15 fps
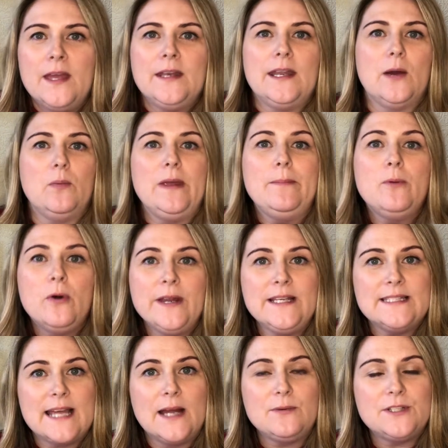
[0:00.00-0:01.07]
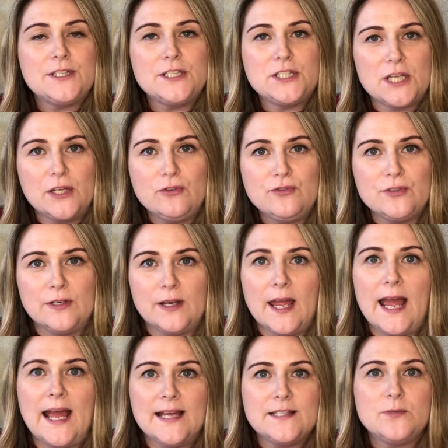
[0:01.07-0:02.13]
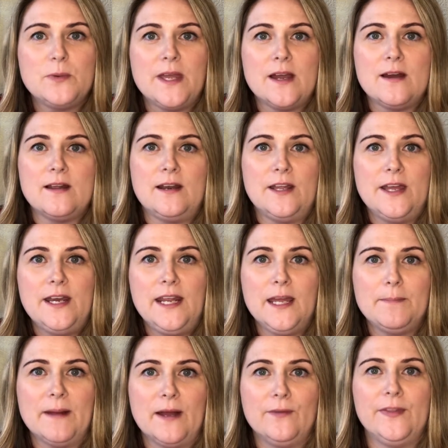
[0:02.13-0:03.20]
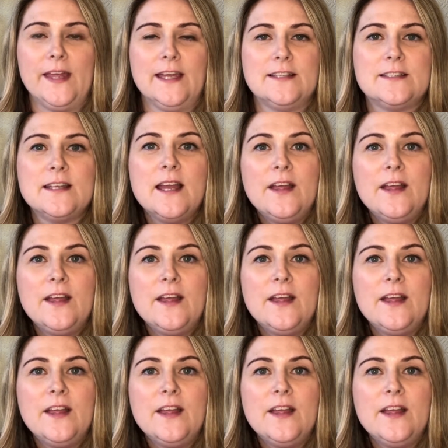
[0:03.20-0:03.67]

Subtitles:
Now, we point out to the children as we are learning about this